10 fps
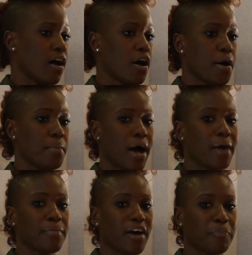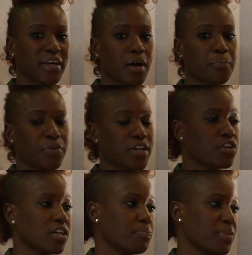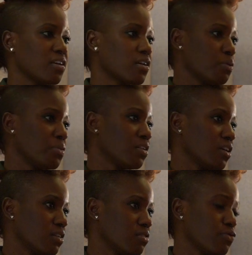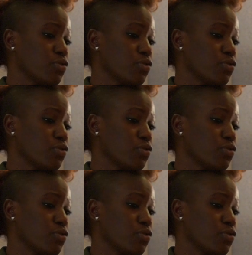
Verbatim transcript: um, i have become pretty good at being a chameleon.